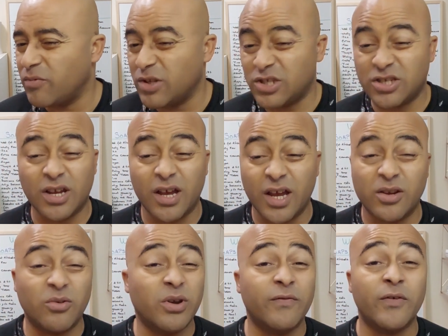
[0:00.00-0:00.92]
which I
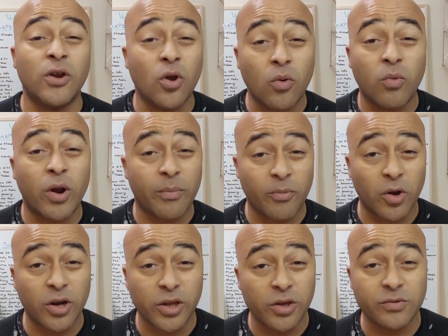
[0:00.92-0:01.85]
don't even know what I'm
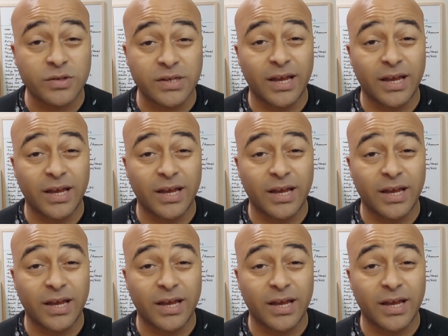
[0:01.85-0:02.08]
gonna use